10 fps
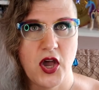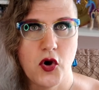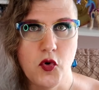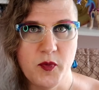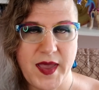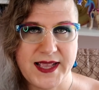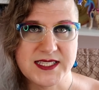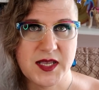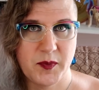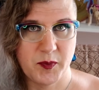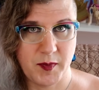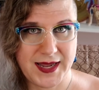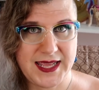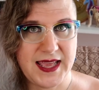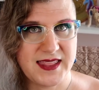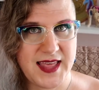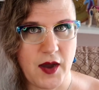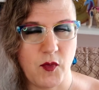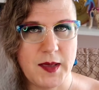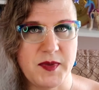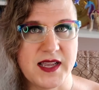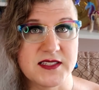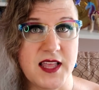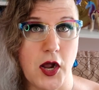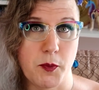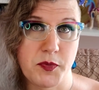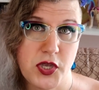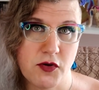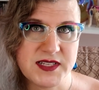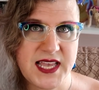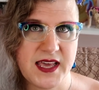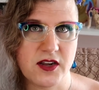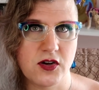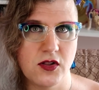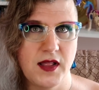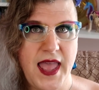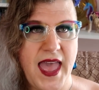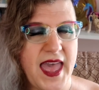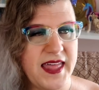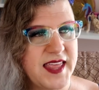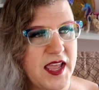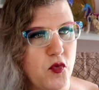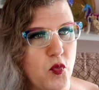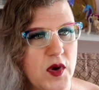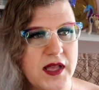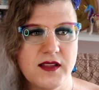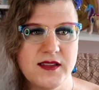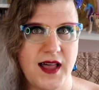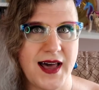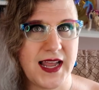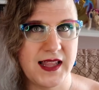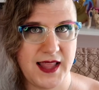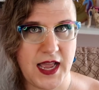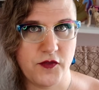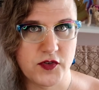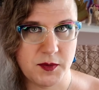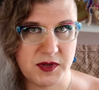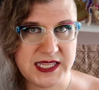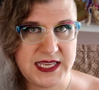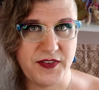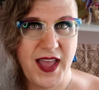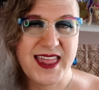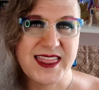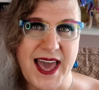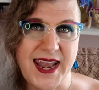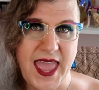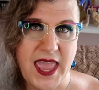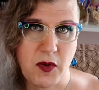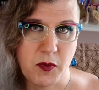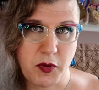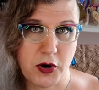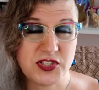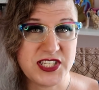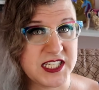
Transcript: who makes money that way because they are puritanical and they will not allow for the belief that a person,